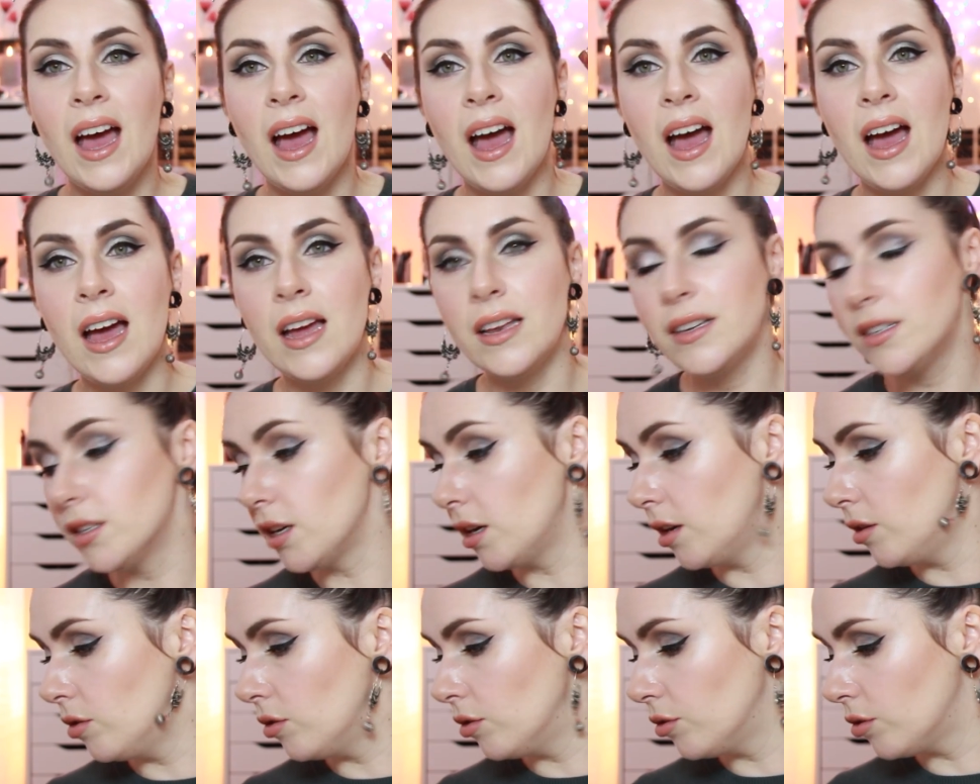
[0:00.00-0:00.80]
and
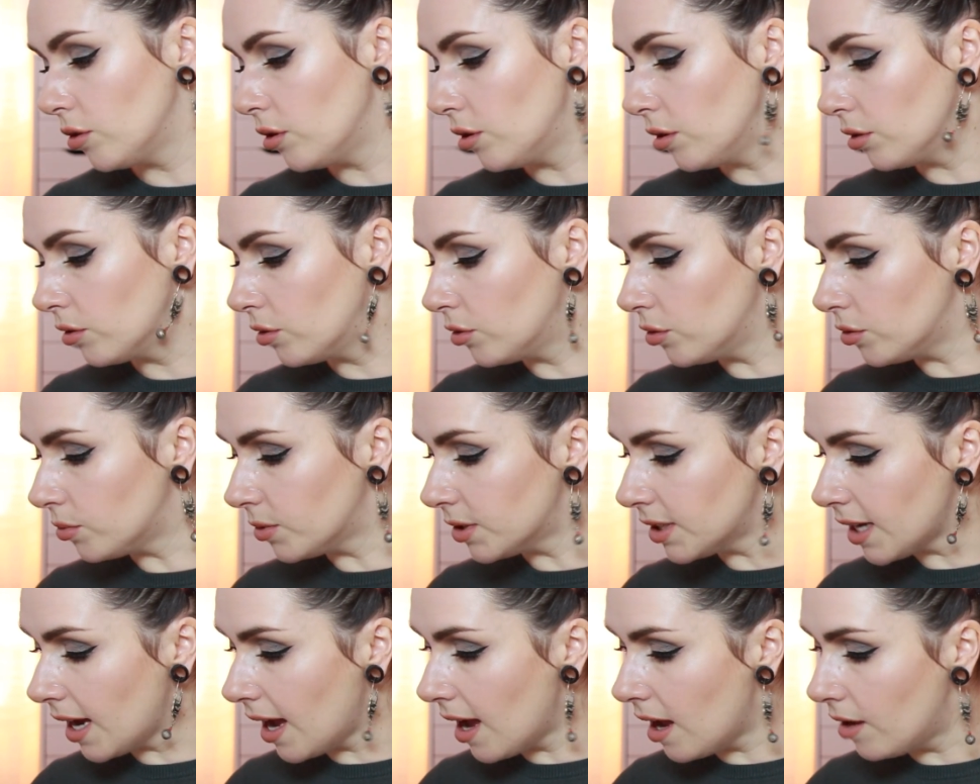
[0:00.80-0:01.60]
another good
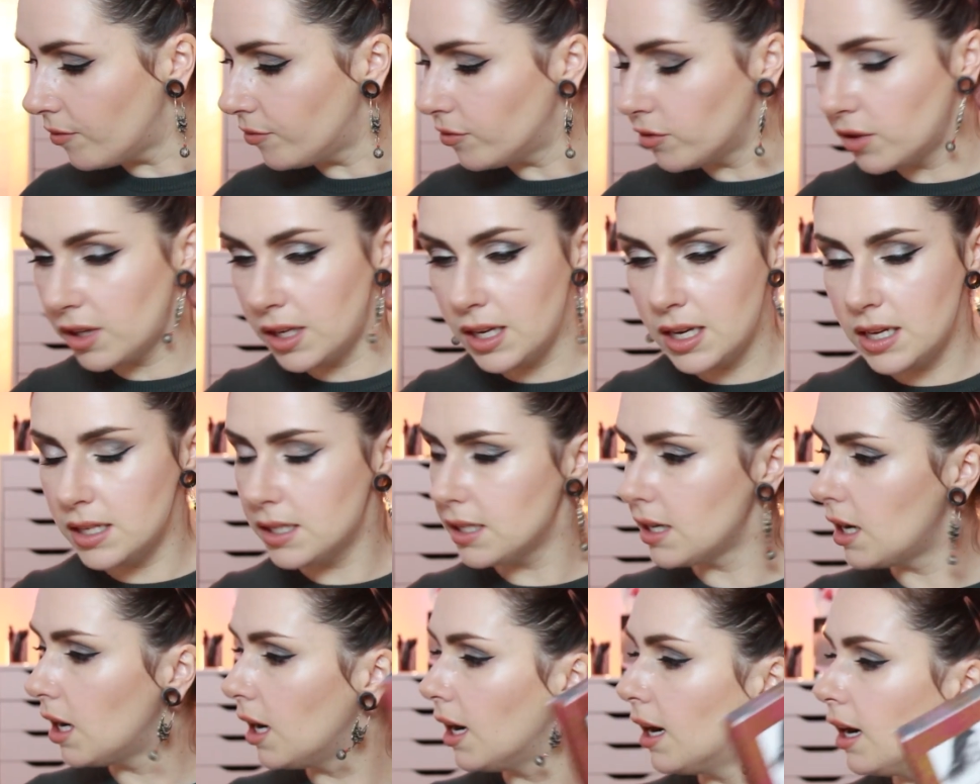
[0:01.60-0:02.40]
one to have.
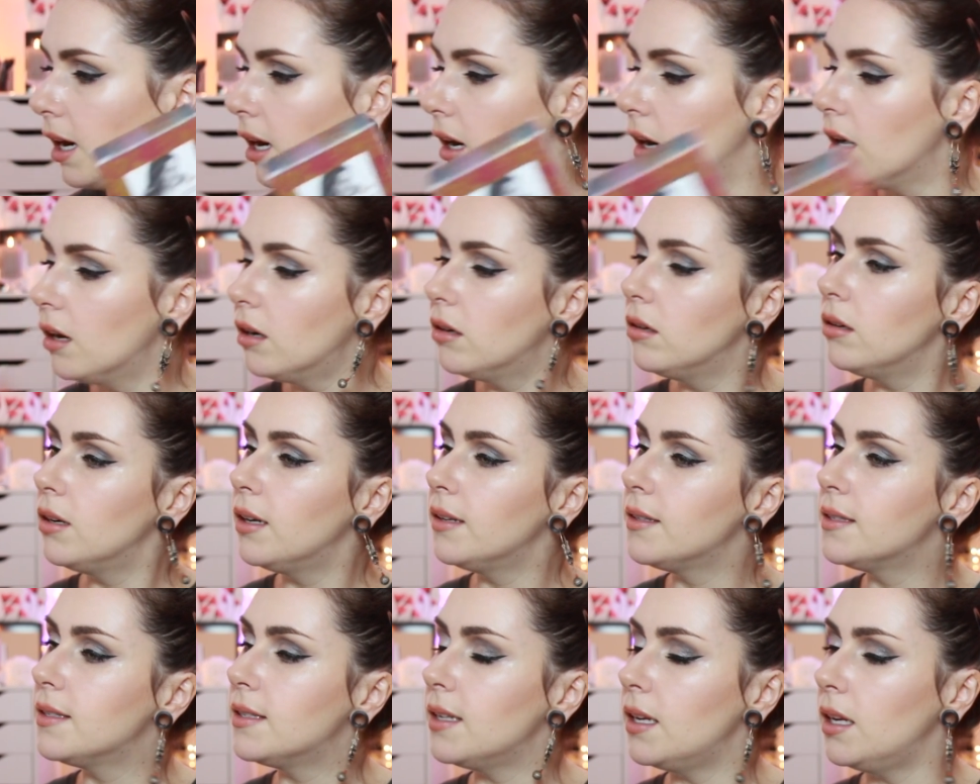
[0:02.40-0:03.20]
These are,
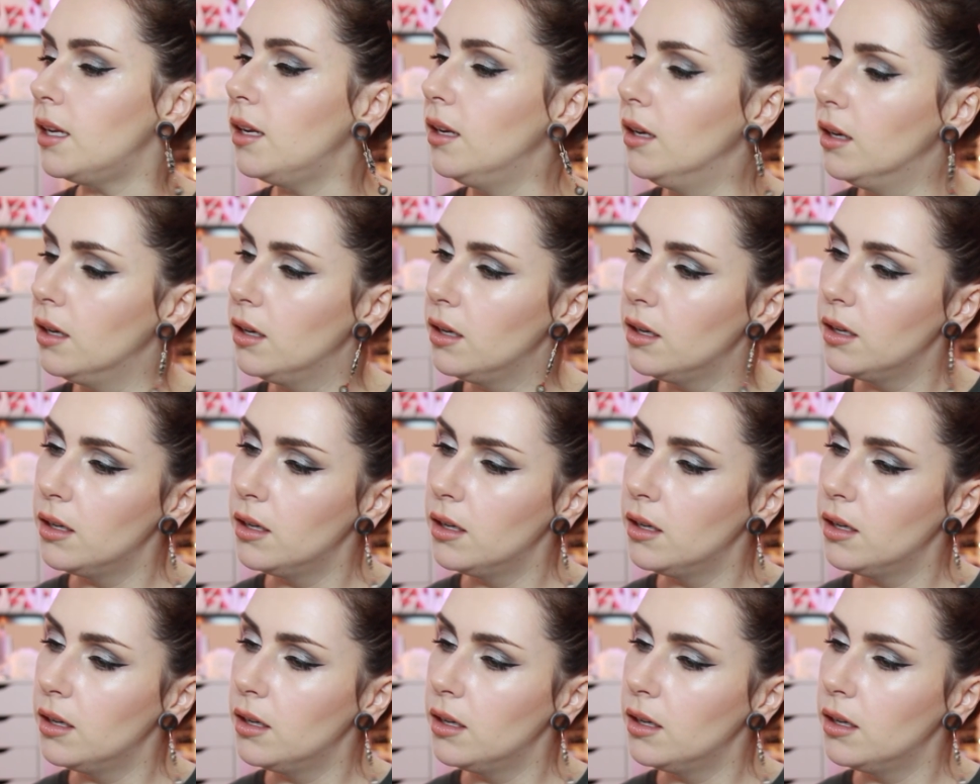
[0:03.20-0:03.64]
let's see,